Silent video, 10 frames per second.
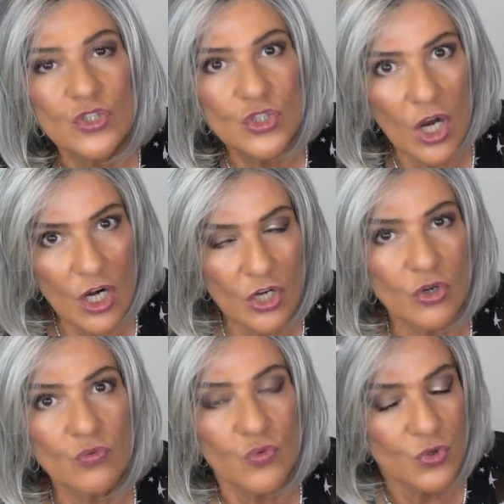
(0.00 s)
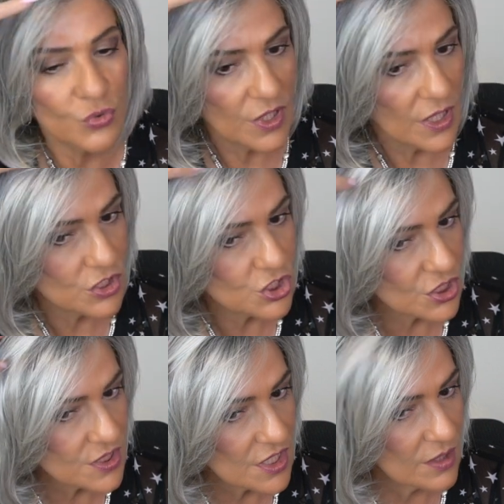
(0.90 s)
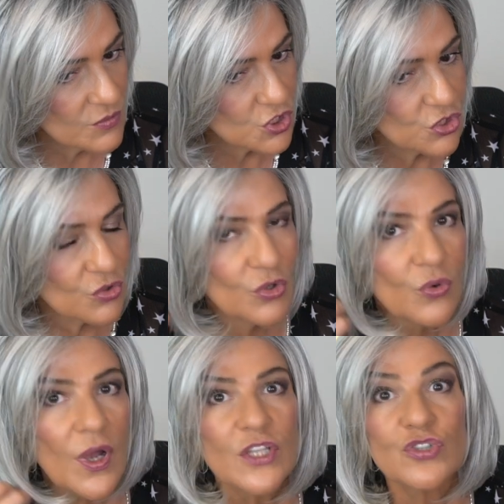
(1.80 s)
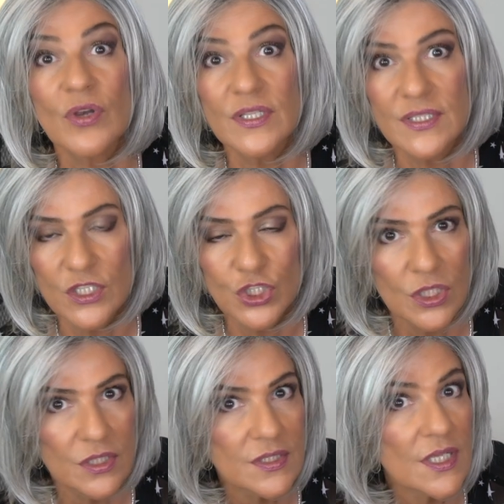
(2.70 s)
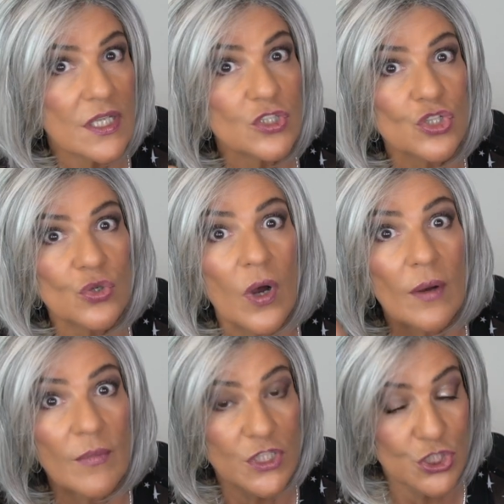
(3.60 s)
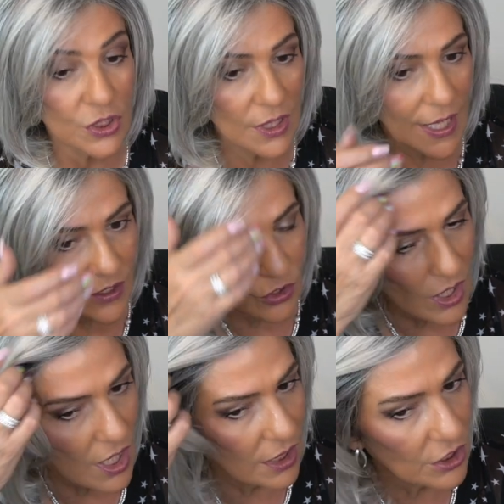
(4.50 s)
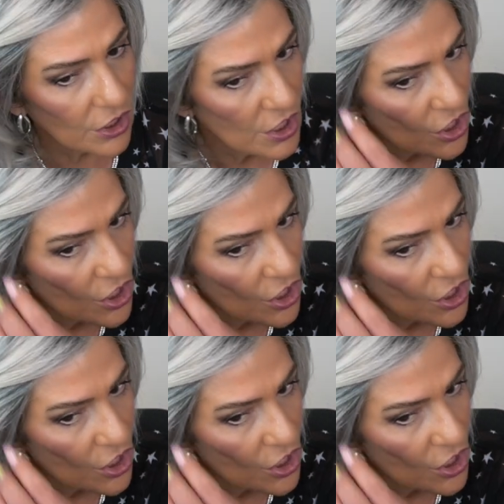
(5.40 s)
darker root just comes through and transitions into a much lighter color